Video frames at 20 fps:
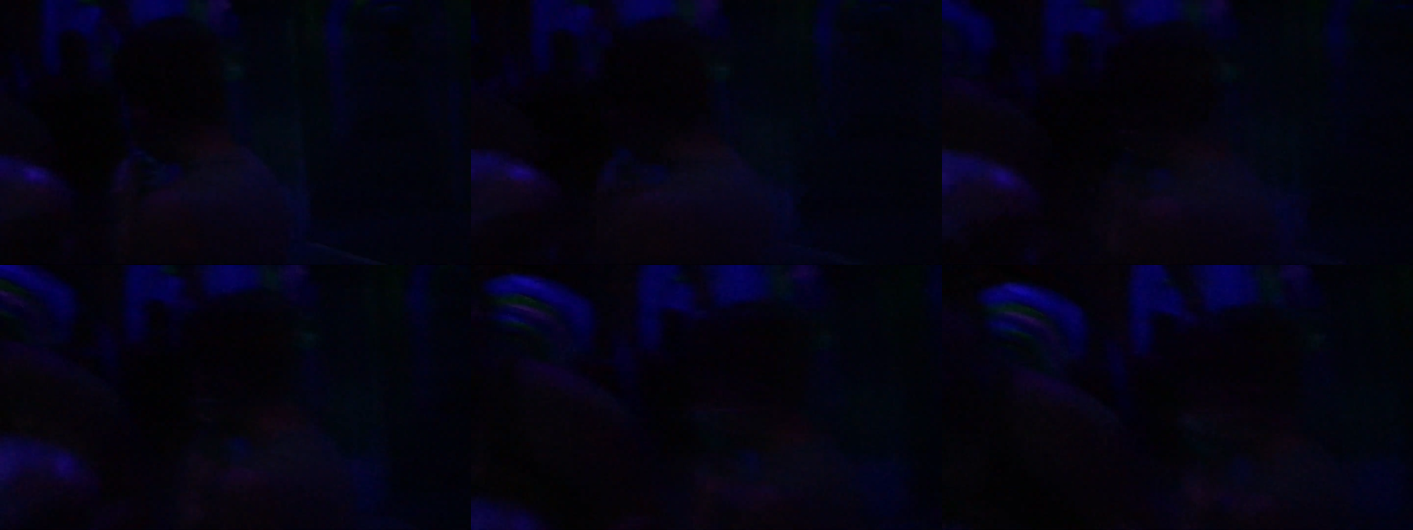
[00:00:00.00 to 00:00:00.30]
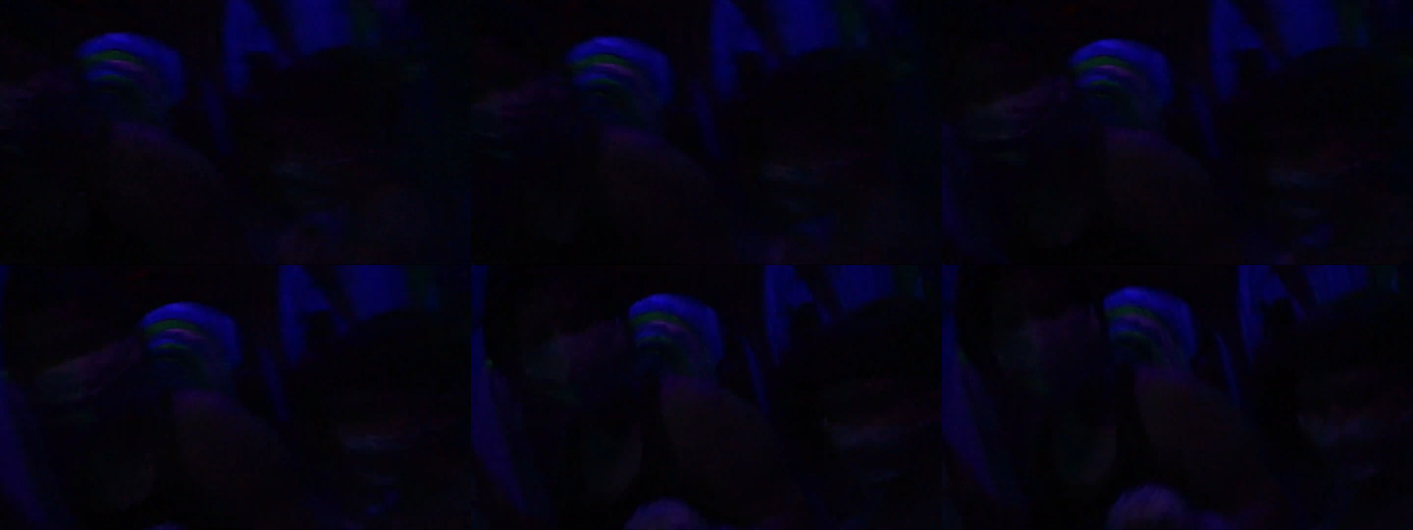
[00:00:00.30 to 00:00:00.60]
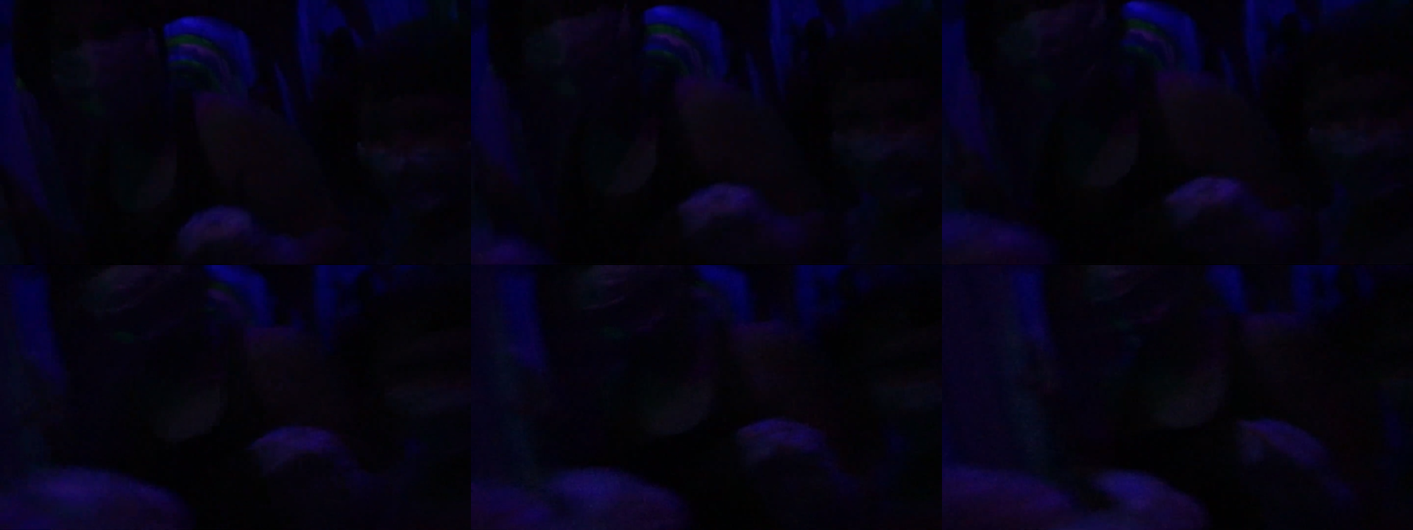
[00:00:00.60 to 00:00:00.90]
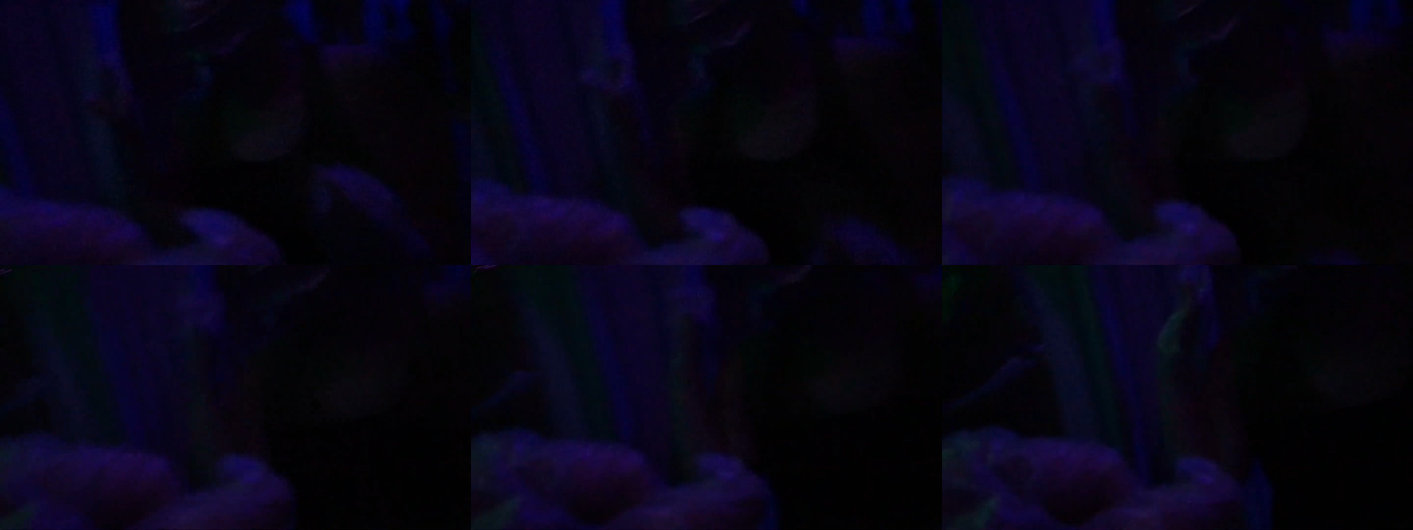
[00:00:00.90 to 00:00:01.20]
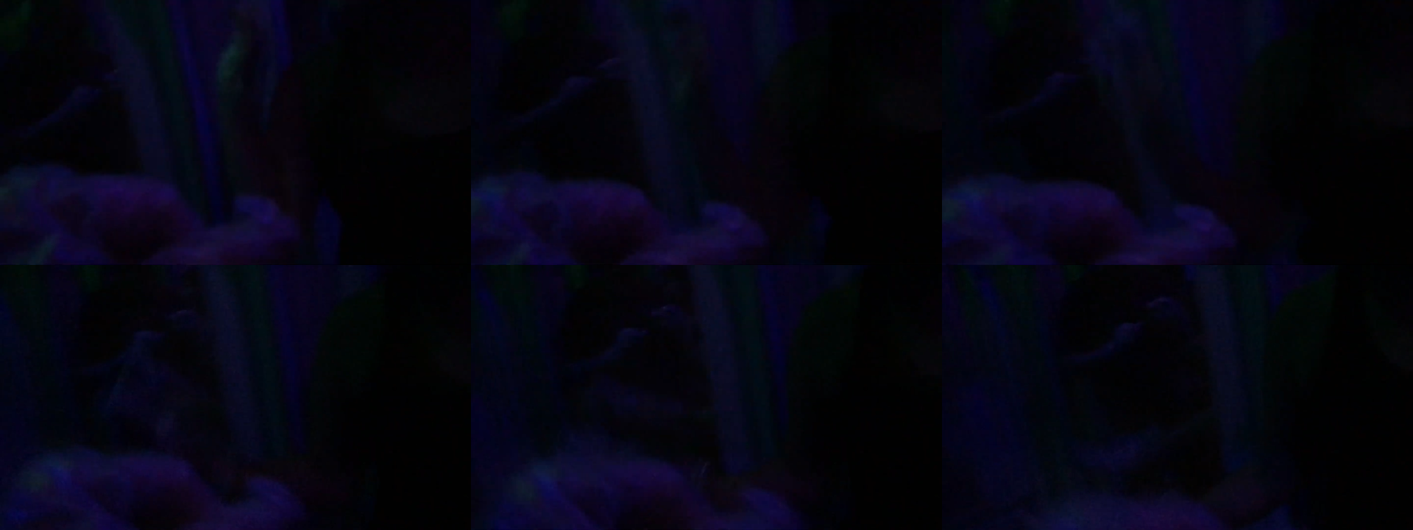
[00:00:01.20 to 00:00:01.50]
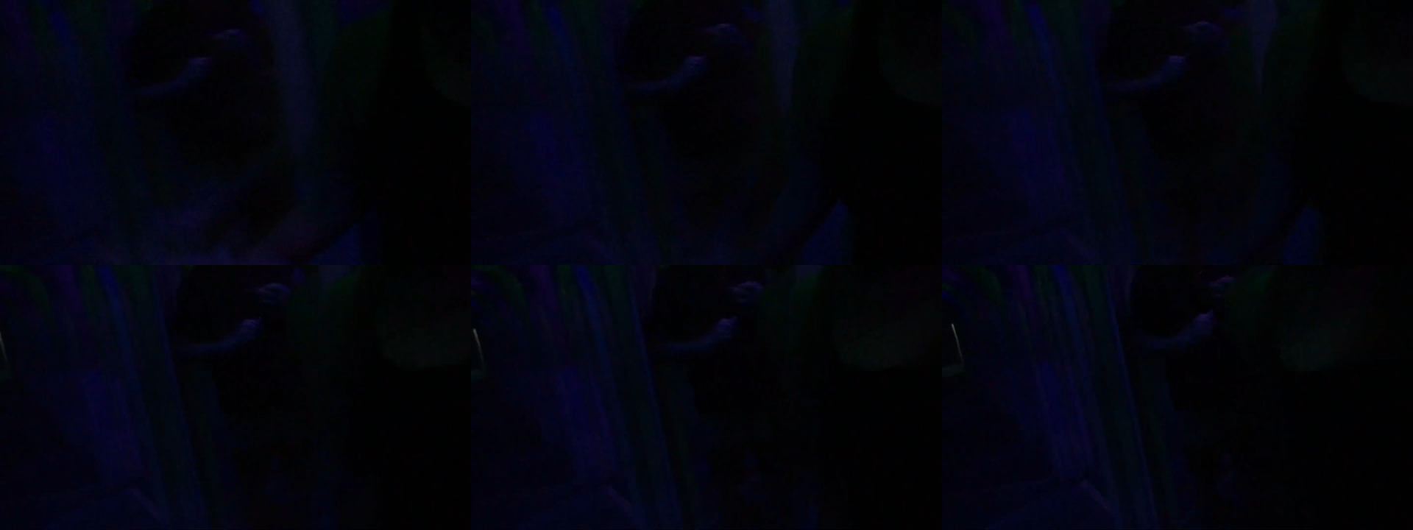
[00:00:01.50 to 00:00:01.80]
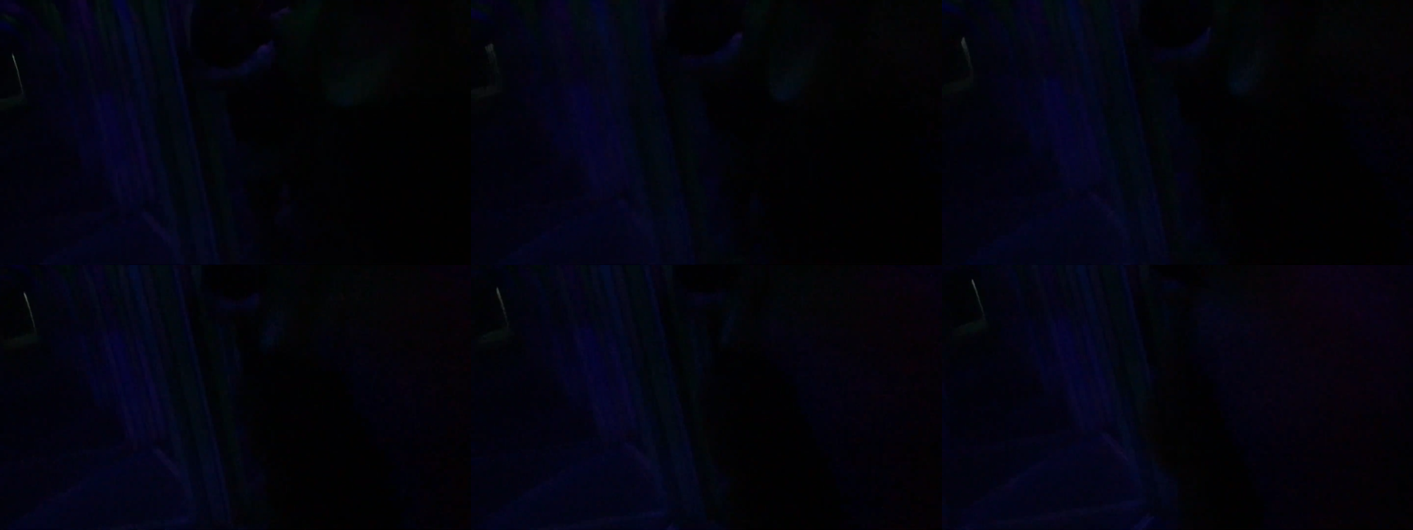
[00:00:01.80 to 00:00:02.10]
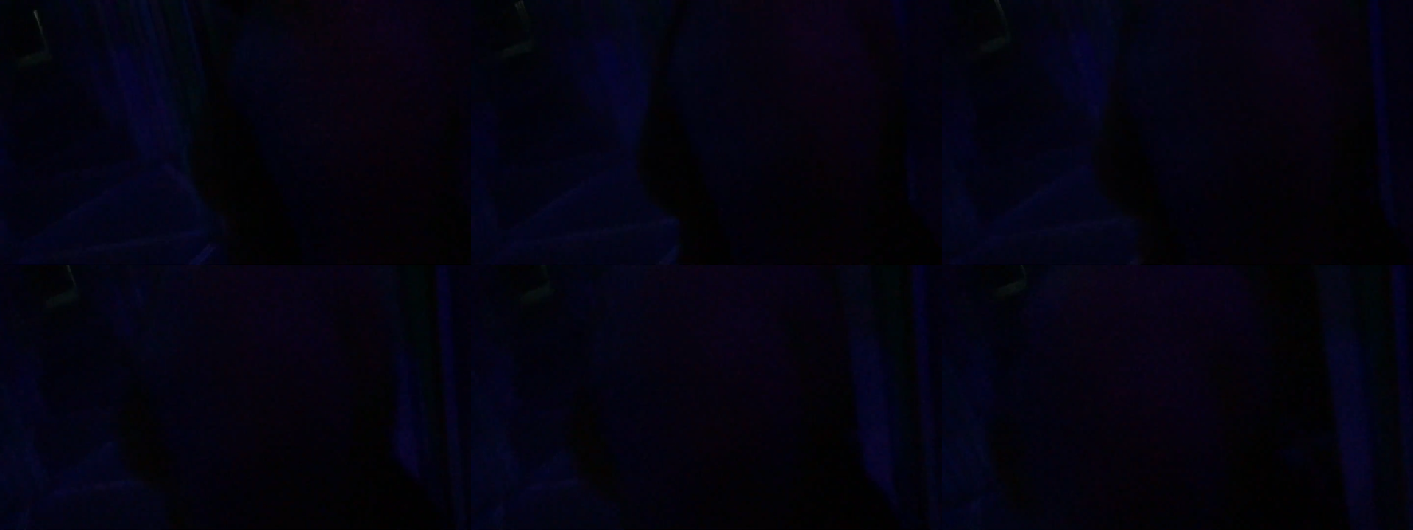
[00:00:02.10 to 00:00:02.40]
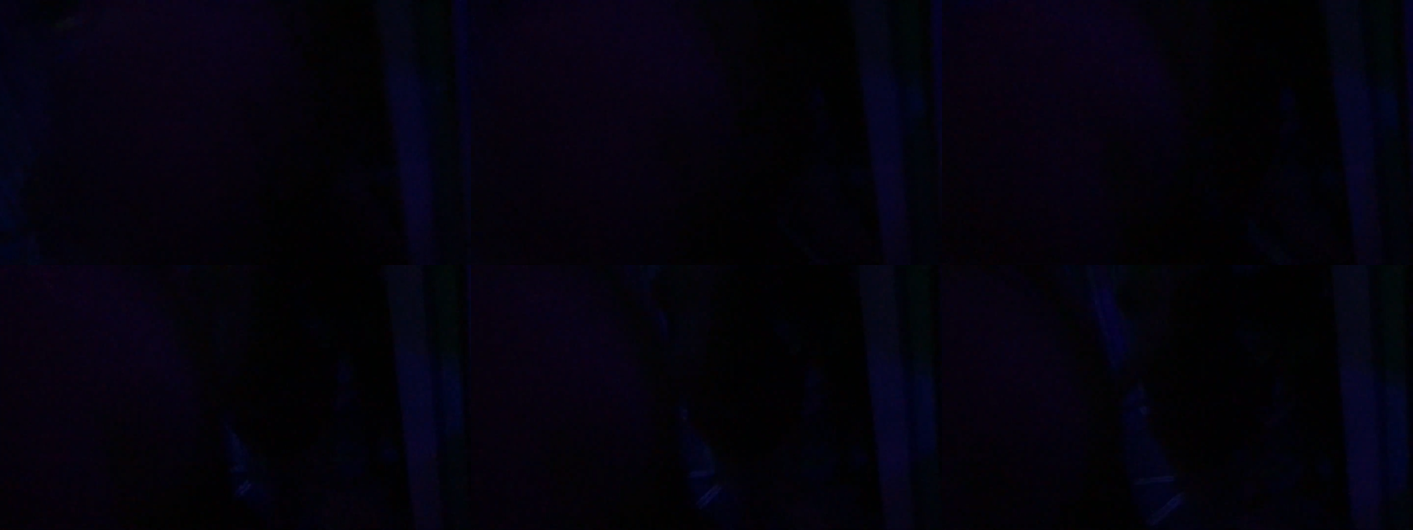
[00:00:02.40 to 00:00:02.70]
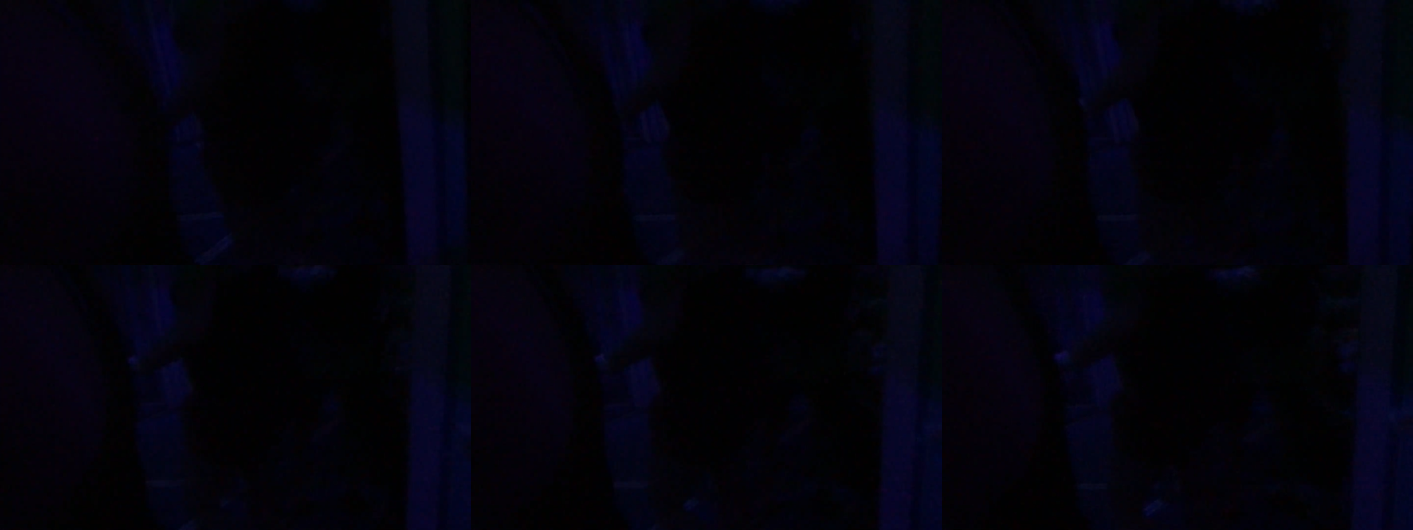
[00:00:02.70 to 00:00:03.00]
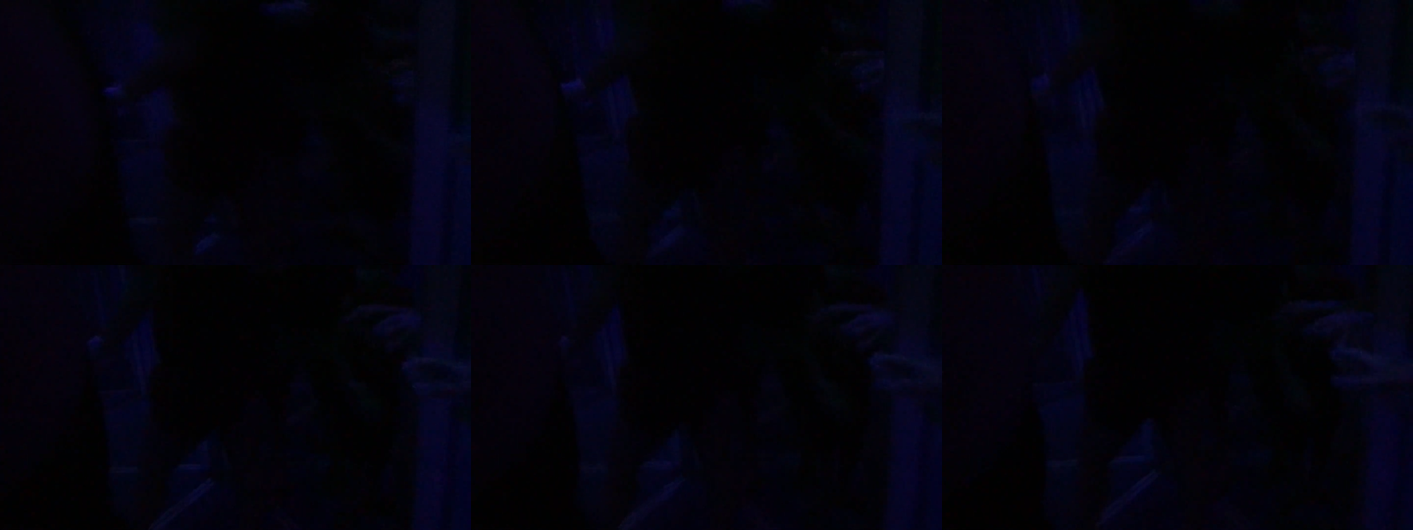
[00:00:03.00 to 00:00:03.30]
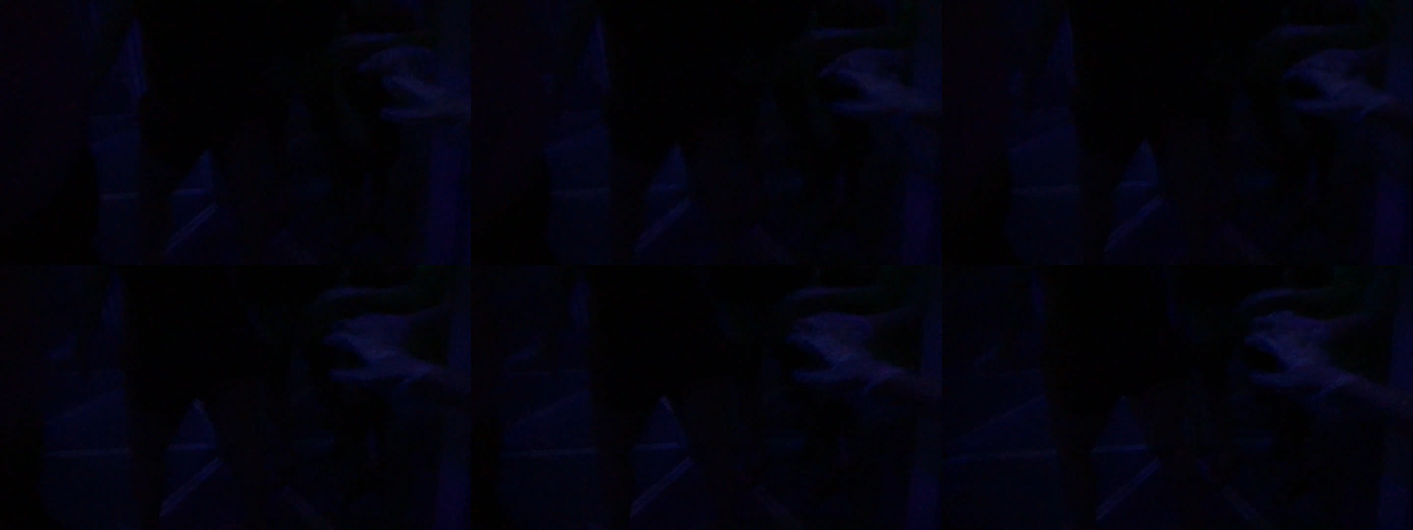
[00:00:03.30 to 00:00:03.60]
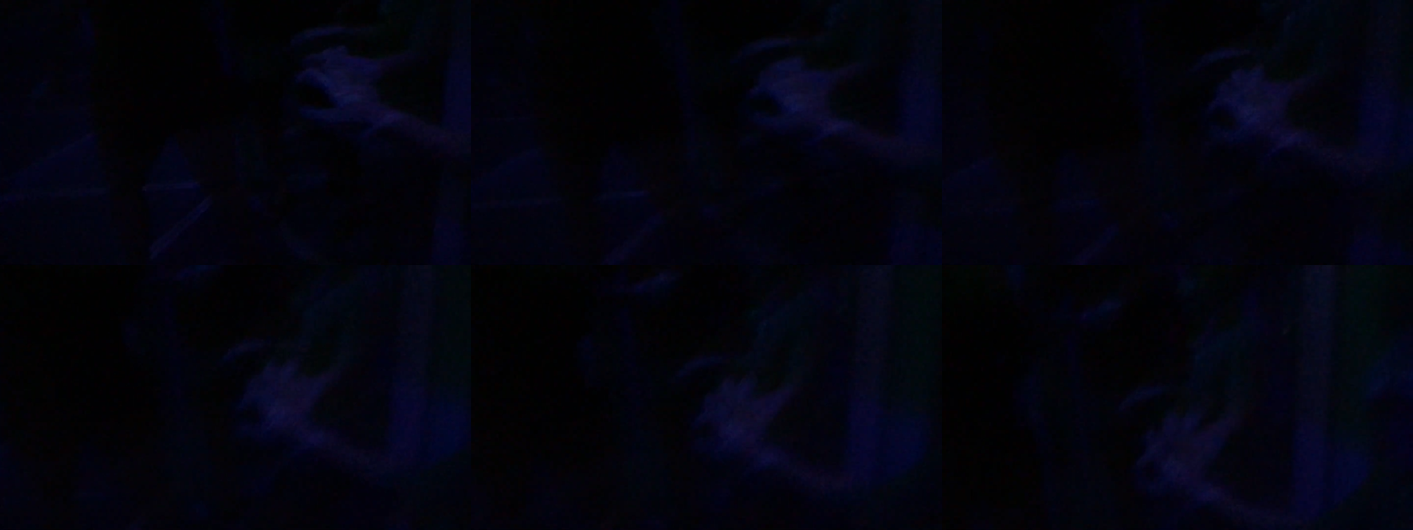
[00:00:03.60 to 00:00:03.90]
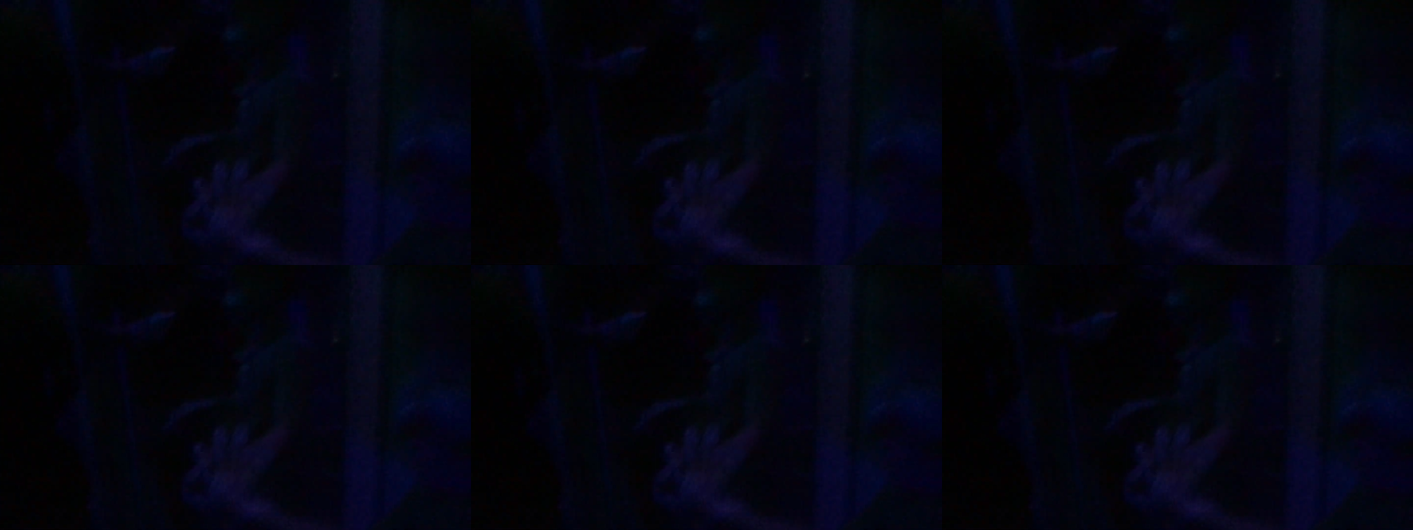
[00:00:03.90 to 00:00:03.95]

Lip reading: [unreadable: no face in view]